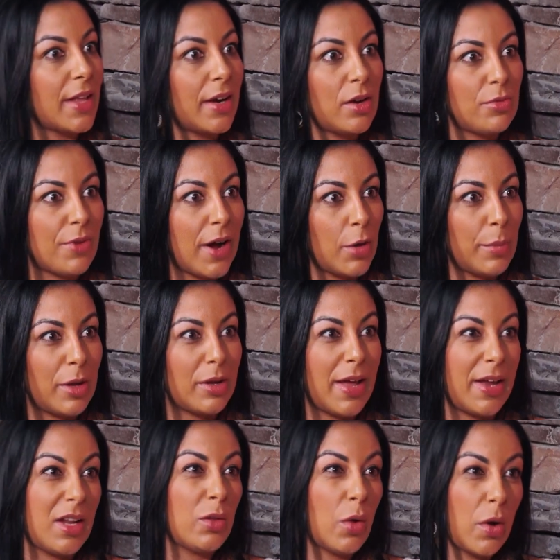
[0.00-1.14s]
that environment
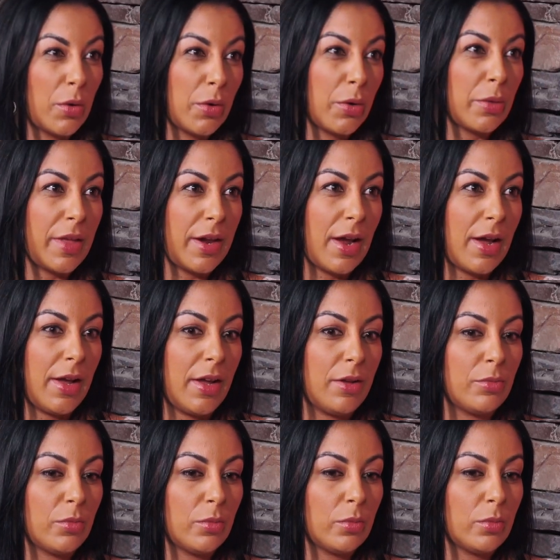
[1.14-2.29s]
any longer than I
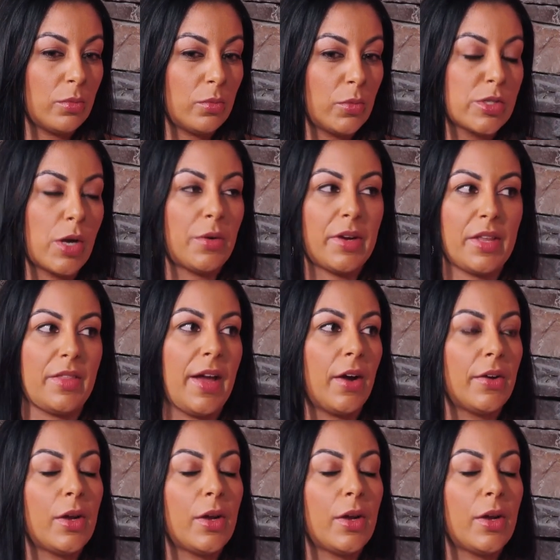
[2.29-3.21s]
was already there.